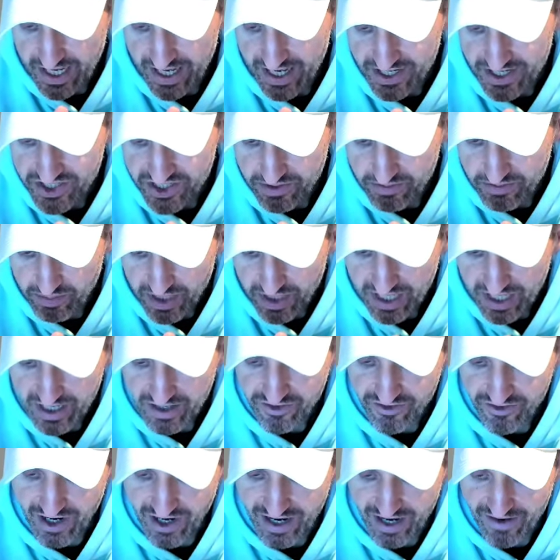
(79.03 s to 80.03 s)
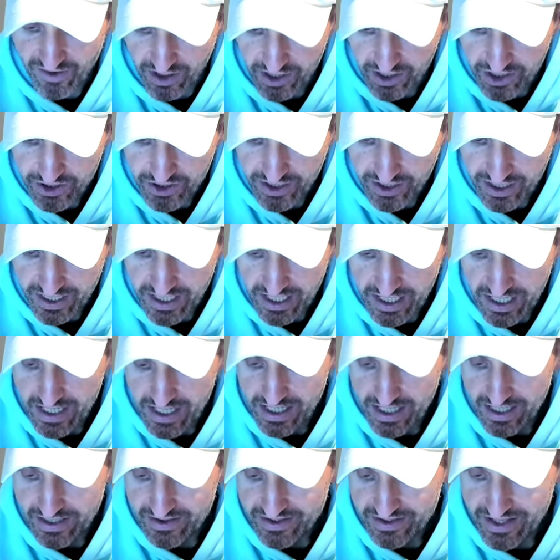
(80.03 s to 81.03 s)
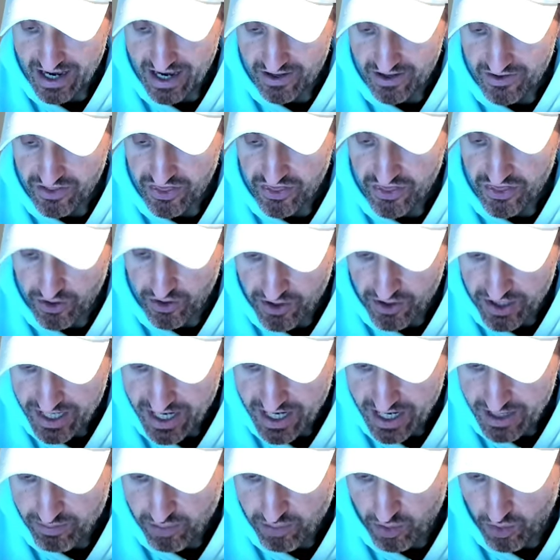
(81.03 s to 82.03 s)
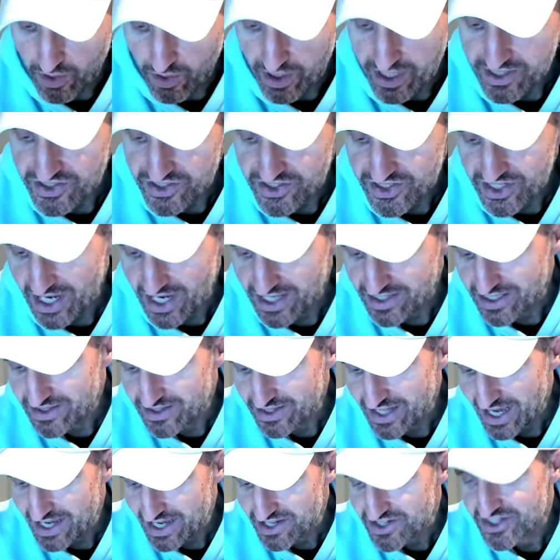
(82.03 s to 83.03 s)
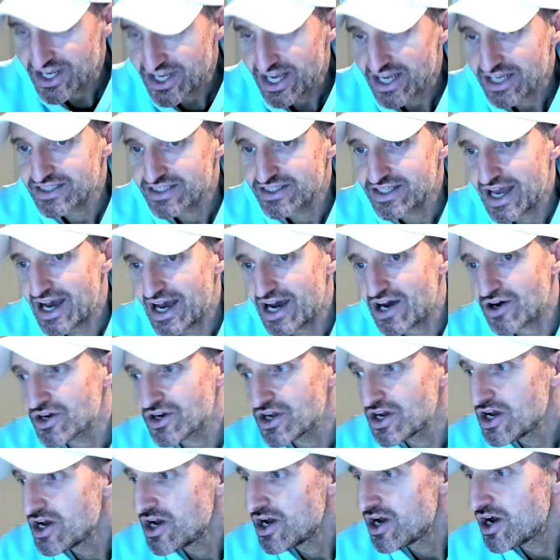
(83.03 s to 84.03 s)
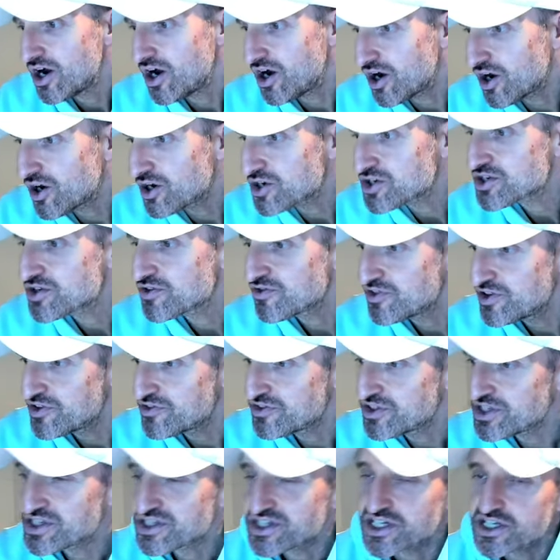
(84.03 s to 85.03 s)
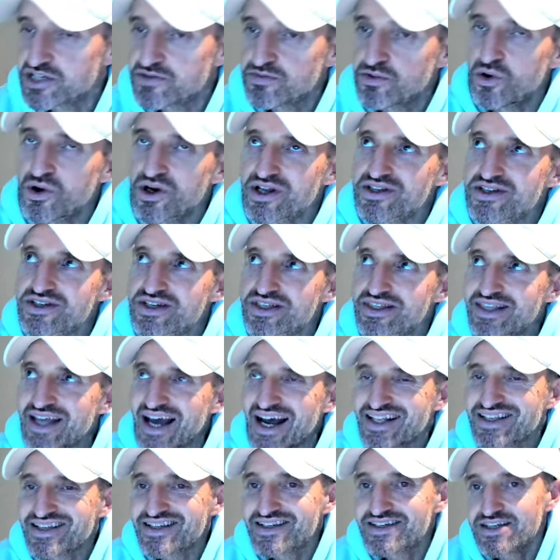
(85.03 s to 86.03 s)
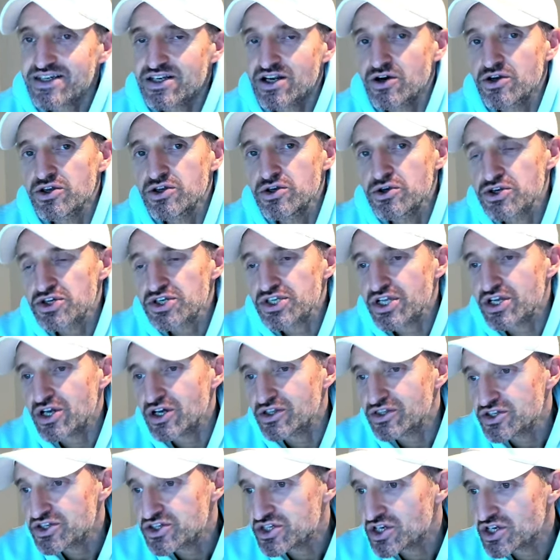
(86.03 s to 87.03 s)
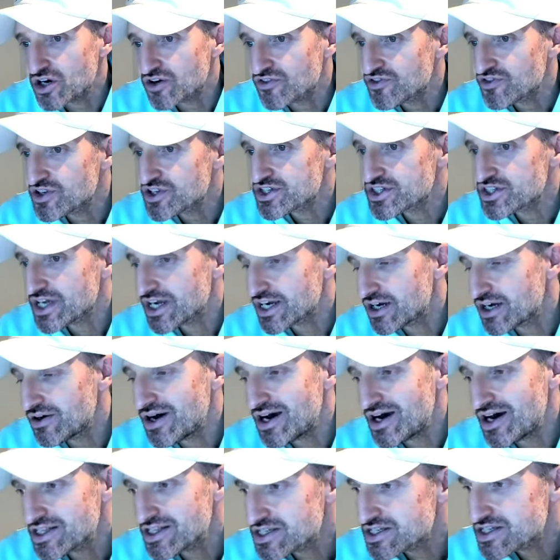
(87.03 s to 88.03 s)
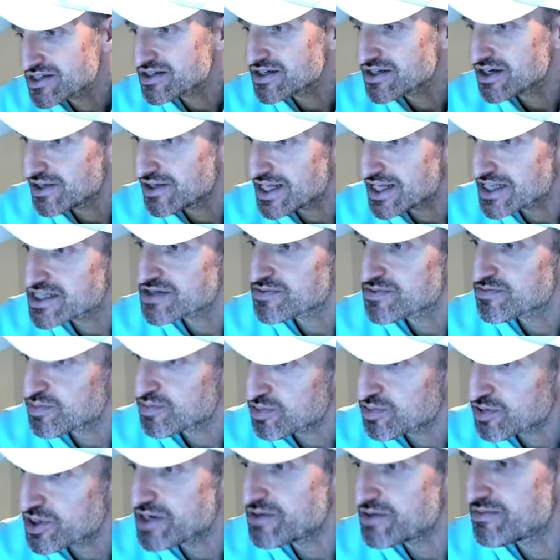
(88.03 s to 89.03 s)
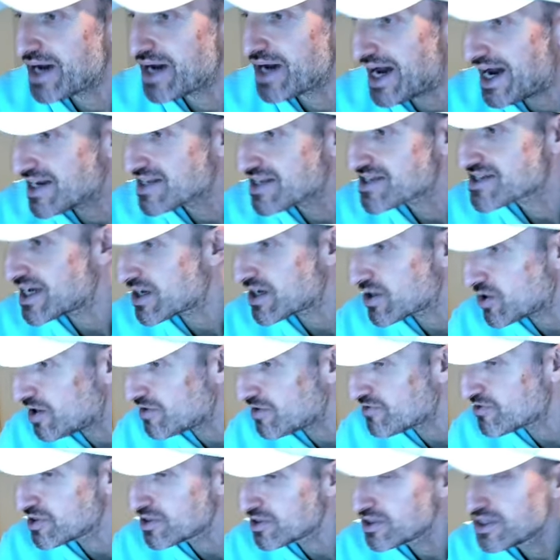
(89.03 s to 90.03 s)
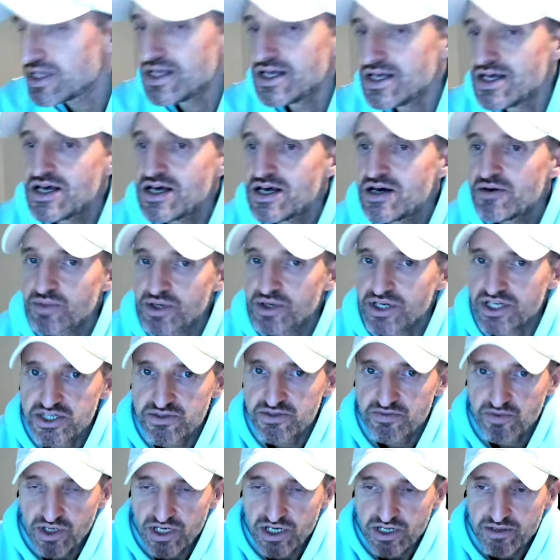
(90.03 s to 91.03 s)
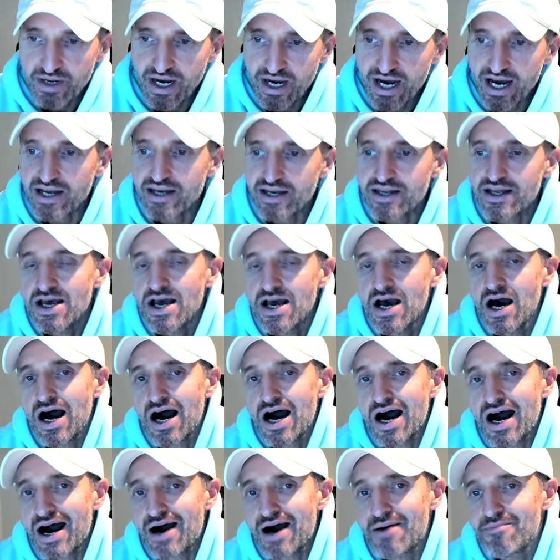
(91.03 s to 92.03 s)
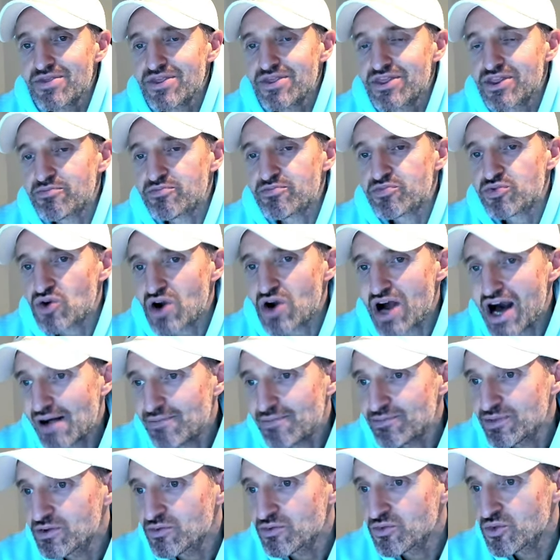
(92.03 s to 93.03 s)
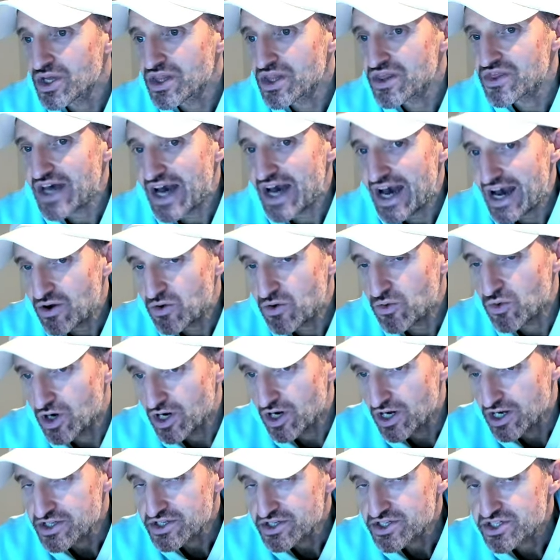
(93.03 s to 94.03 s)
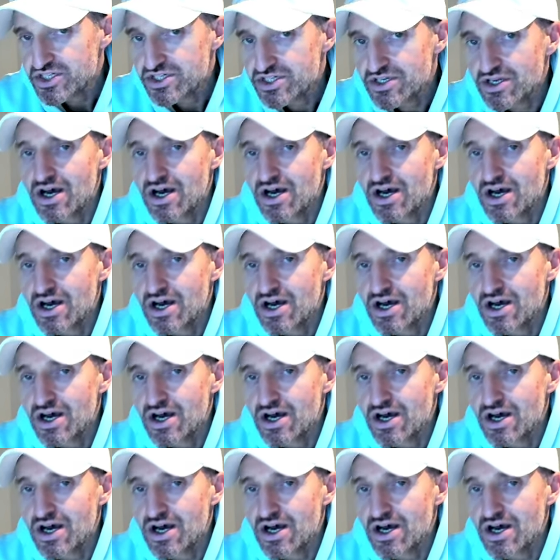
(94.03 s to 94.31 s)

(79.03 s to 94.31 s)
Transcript: S and P five hundred down thirty-eight points, and the NASDAQ down one hundred fifty-six points. That's, you know, usually on the surface, they go, oh, it's, you know, that's pretty bad. It's not awful, but it's pretty bad. Um, the problem with that was